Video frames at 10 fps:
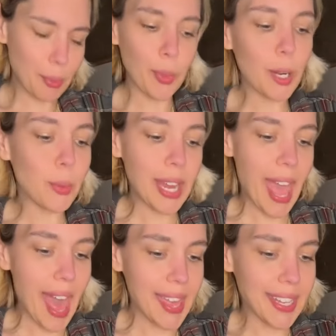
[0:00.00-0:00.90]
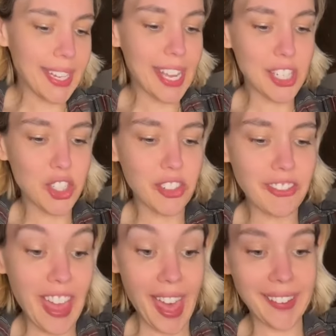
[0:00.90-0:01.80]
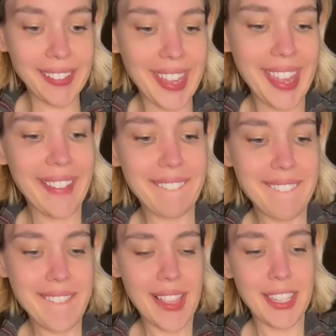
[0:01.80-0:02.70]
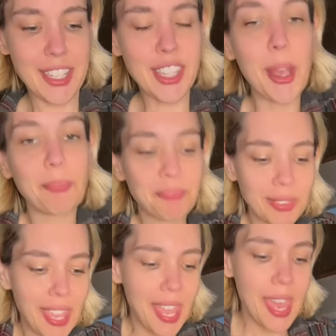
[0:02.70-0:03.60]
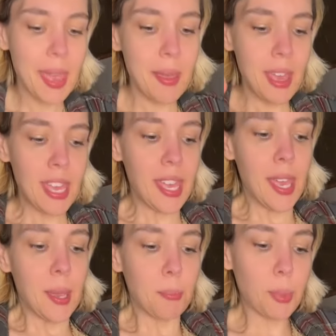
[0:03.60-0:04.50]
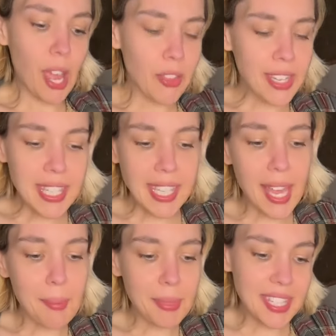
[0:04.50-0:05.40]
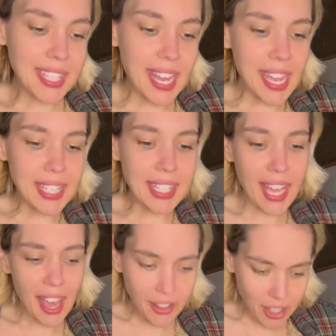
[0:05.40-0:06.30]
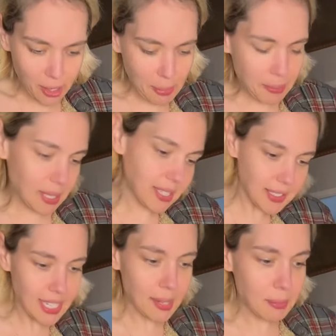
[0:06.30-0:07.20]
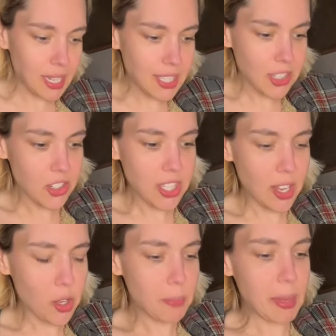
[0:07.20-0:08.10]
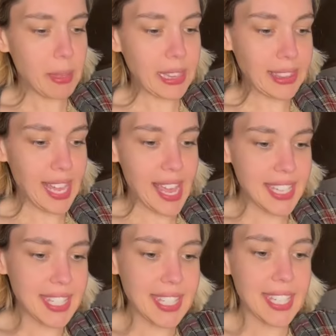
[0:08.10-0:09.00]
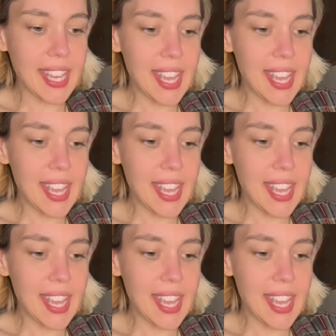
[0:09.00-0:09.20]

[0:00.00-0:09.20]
but we don't wanna add any extra fat, okay? So, brown this up. This takes, I don't know, maybe 10 minutes or so, maybe less.